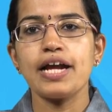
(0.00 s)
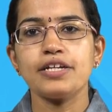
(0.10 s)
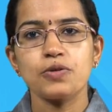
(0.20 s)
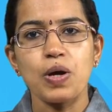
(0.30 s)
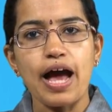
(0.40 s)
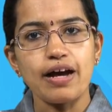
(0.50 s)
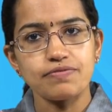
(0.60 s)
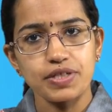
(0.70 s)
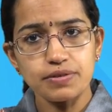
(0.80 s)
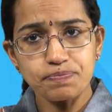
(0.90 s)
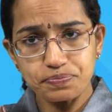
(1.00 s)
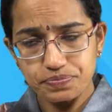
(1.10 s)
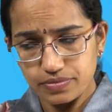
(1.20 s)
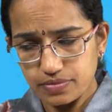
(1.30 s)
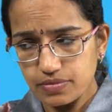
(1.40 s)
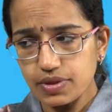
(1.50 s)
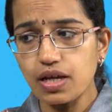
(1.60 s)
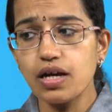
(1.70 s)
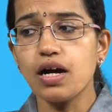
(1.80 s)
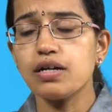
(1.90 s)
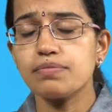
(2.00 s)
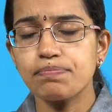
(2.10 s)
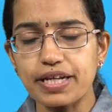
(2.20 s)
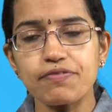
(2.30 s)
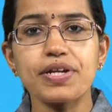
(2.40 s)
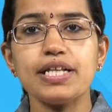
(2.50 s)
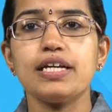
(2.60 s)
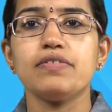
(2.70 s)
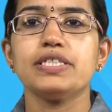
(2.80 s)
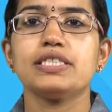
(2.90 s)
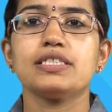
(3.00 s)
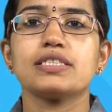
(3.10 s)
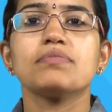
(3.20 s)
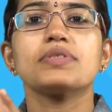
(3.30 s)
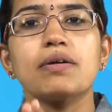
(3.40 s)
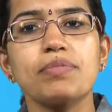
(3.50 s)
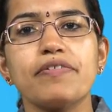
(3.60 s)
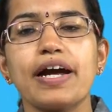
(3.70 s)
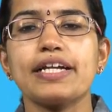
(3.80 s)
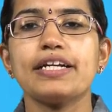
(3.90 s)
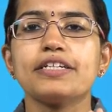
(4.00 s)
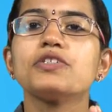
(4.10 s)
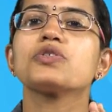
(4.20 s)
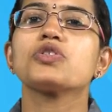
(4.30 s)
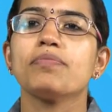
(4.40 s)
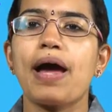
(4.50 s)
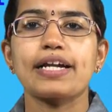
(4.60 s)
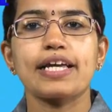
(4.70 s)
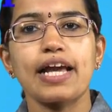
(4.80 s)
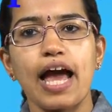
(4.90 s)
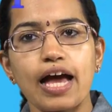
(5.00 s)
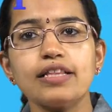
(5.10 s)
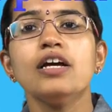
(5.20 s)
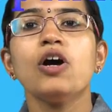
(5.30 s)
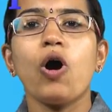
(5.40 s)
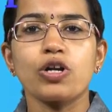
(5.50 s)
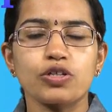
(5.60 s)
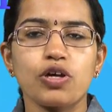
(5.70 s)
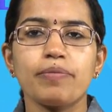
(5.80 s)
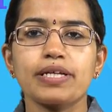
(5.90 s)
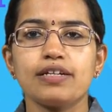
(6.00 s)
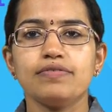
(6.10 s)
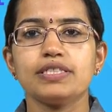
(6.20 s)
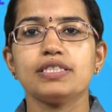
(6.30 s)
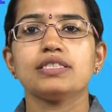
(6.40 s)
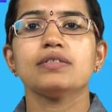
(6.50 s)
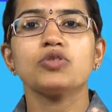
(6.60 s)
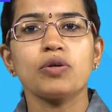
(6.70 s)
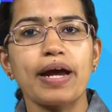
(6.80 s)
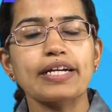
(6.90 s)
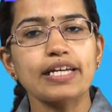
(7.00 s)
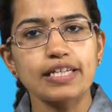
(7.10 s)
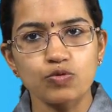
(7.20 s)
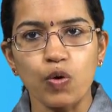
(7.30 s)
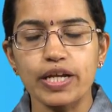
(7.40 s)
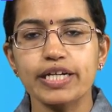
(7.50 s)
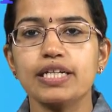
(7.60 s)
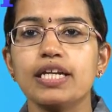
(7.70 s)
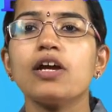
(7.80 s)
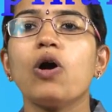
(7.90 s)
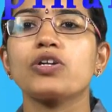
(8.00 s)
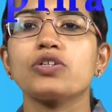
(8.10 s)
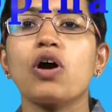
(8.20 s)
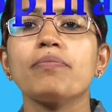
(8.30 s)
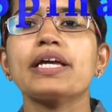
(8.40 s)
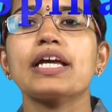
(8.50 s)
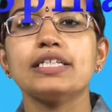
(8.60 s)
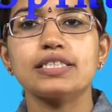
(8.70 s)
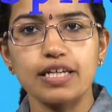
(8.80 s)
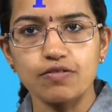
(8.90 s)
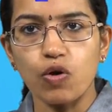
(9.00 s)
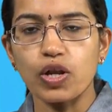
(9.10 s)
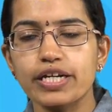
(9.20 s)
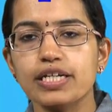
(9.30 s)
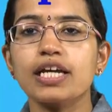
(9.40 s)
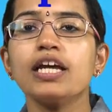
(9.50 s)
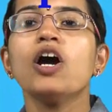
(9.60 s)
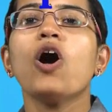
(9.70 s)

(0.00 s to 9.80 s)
hand, you have the peripheral nervous system subdivided into somatic and autonomic nervous system. Somatic is voluntary, autonomic is involuntary.